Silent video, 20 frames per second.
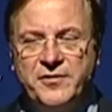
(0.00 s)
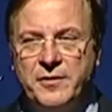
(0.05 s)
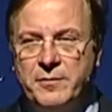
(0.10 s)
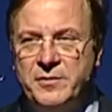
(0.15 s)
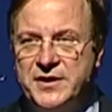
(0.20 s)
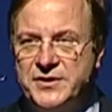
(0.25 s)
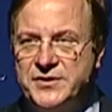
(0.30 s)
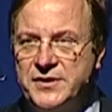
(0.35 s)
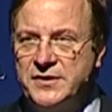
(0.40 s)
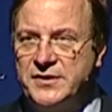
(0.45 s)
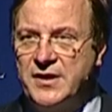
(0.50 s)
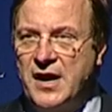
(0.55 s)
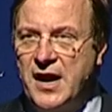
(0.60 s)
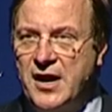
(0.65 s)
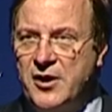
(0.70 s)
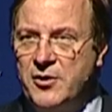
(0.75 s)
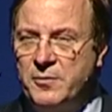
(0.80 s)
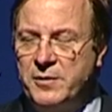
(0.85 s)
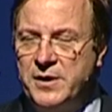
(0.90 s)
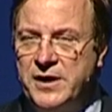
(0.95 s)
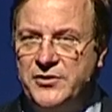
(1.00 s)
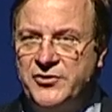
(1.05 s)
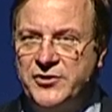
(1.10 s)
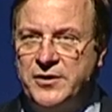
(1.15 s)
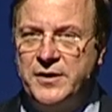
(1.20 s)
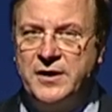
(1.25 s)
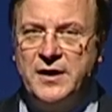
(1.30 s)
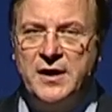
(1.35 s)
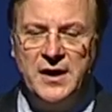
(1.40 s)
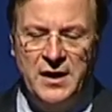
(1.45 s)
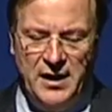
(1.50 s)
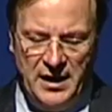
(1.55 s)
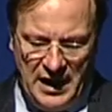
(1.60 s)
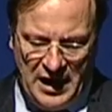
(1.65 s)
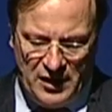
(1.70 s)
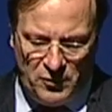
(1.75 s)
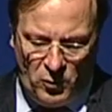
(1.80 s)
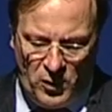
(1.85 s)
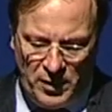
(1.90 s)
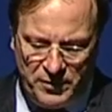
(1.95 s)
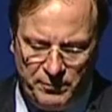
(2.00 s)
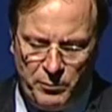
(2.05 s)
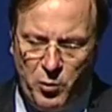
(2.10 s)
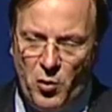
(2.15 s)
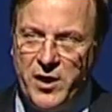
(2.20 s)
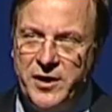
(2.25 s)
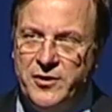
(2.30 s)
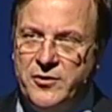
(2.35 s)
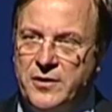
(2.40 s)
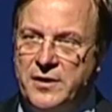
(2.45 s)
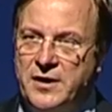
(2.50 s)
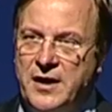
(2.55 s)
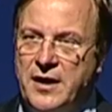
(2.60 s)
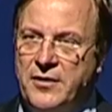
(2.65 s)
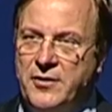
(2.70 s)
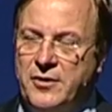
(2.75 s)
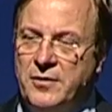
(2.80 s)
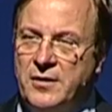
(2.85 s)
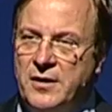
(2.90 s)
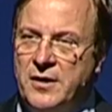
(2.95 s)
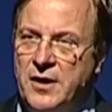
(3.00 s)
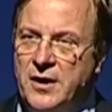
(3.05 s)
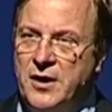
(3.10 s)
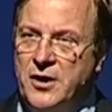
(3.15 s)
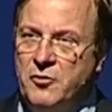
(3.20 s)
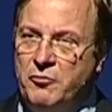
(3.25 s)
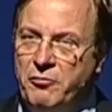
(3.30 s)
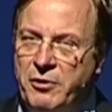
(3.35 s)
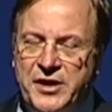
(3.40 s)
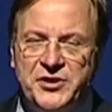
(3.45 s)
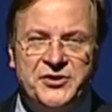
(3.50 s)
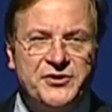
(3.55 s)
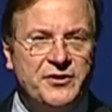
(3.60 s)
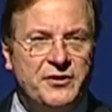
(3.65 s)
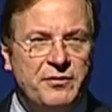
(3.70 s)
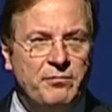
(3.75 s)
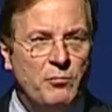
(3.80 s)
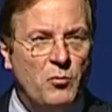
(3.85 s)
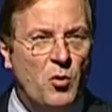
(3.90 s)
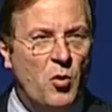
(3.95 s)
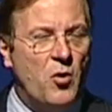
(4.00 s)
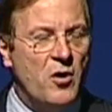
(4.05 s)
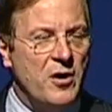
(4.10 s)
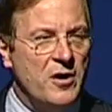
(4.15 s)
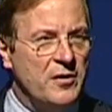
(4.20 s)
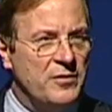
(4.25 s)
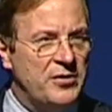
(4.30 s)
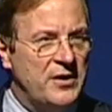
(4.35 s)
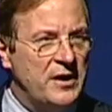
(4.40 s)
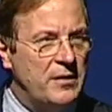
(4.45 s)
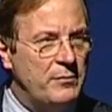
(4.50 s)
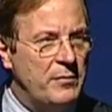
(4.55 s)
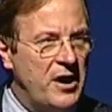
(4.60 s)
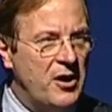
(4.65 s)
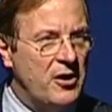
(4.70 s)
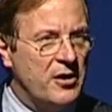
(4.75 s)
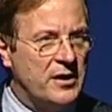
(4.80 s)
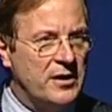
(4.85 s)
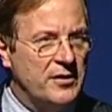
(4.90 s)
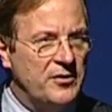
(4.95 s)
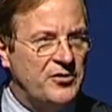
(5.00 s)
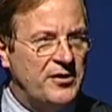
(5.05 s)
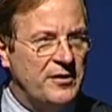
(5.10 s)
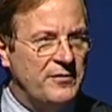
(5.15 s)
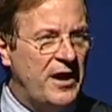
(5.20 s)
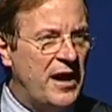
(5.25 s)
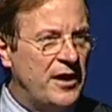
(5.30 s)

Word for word: from this entire region at one point or another risked more than Americans have